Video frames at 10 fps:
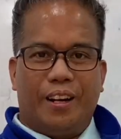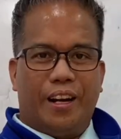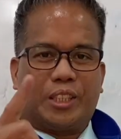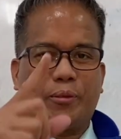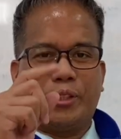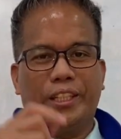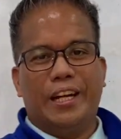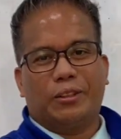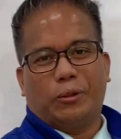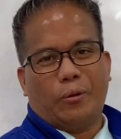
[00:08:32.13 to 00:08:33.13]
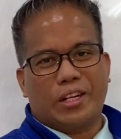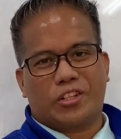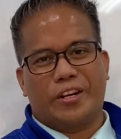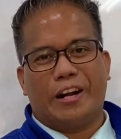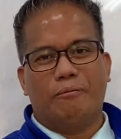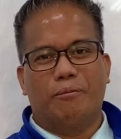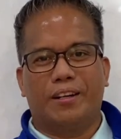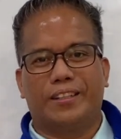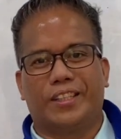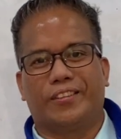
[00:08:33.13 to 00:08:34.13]
Let's proceed now to question
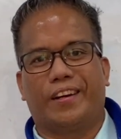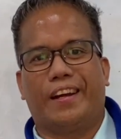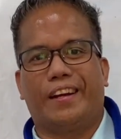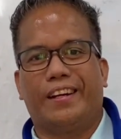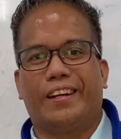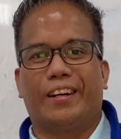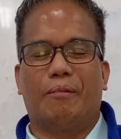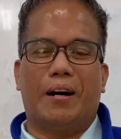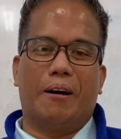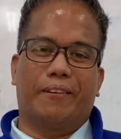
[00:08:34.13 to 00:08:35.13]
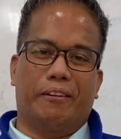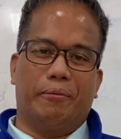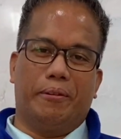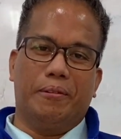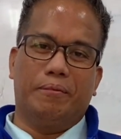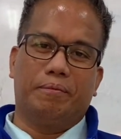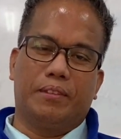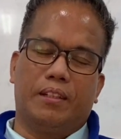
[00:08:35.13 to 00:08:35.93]
number 3 of our review.